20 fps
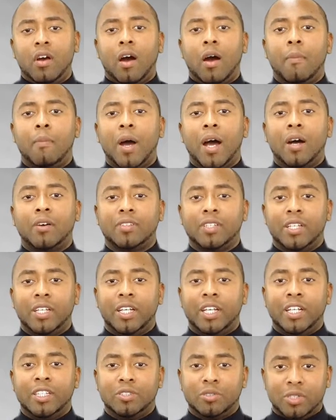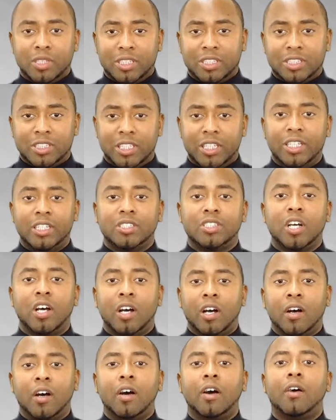about the intricacies
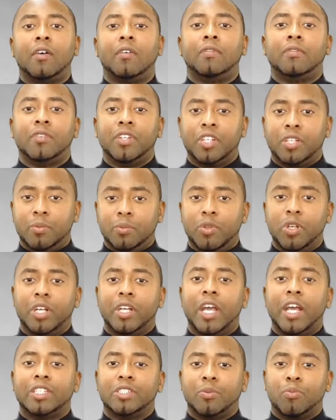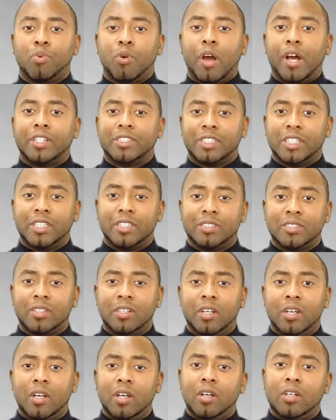of the communication process.
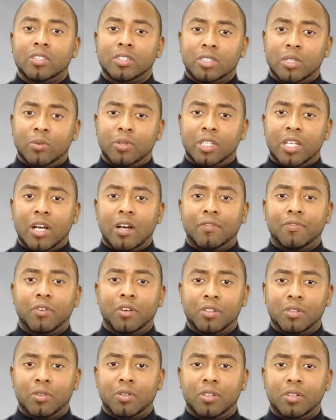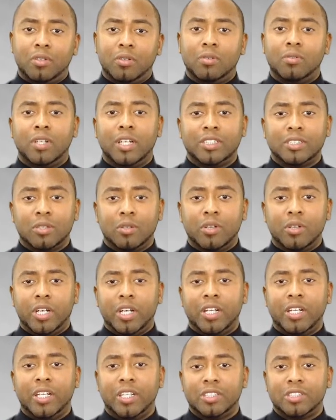So without further ado, let's go
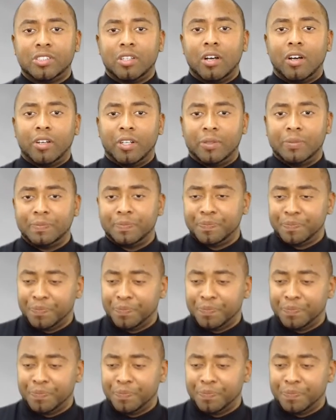ahead and get started.